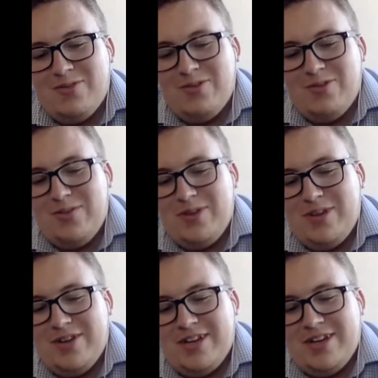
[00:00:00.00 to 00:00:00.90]
We
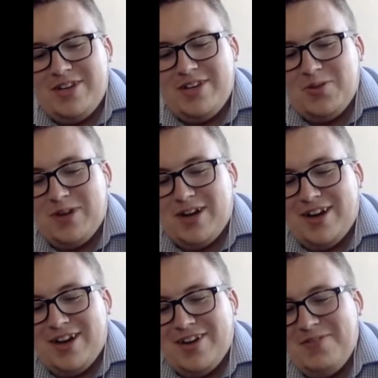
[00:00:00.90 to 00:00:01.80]
don't need to.
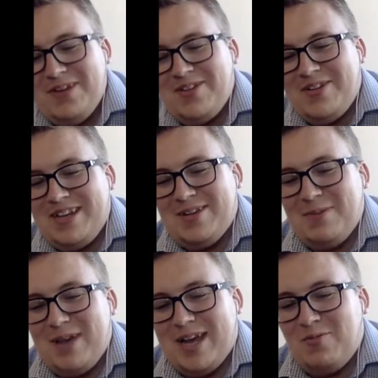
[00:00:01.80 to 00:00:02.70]
We don't need to
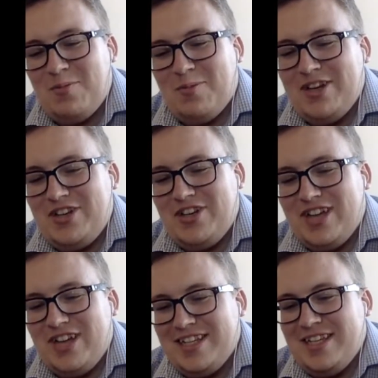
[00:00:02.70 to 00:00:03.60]
make everybody
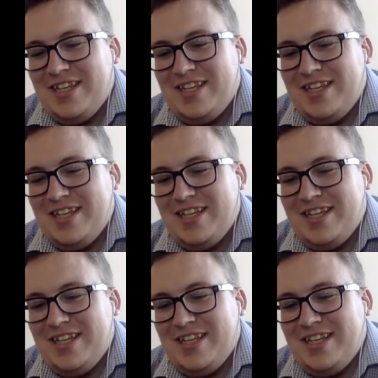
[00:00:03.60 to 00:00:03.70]
jealous.